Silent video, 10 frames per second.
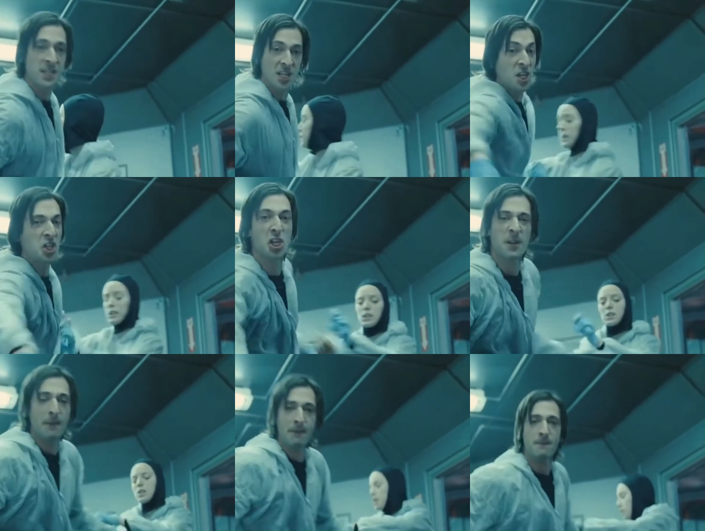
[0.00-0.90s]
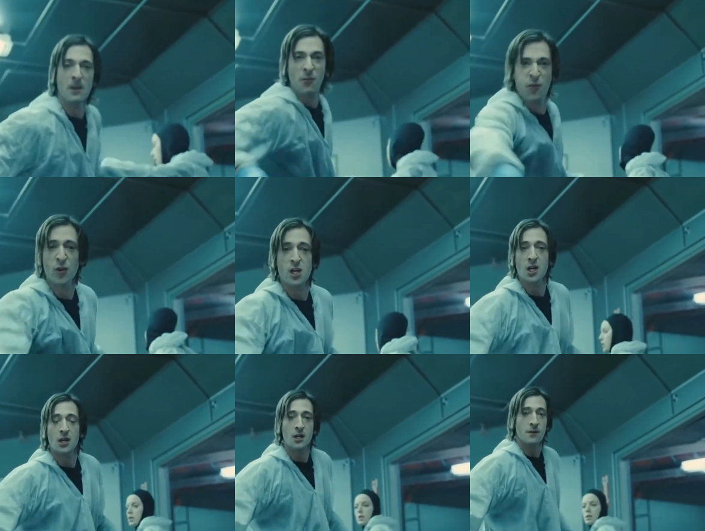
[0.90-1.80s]
left the lab.
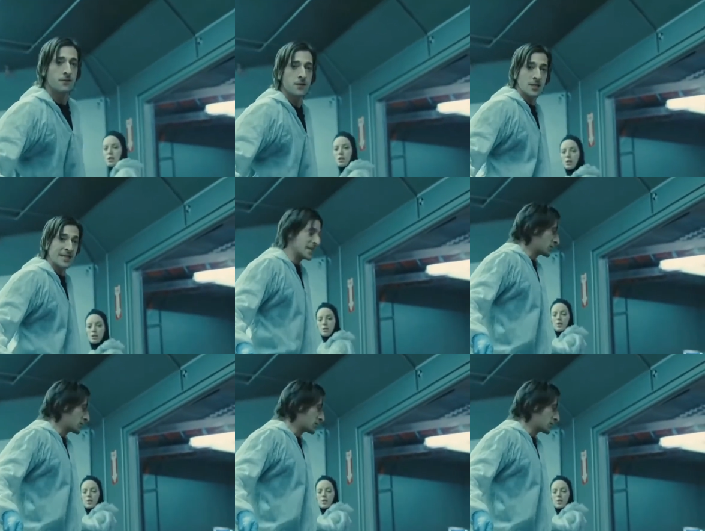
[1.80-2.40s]
Elsa told him there's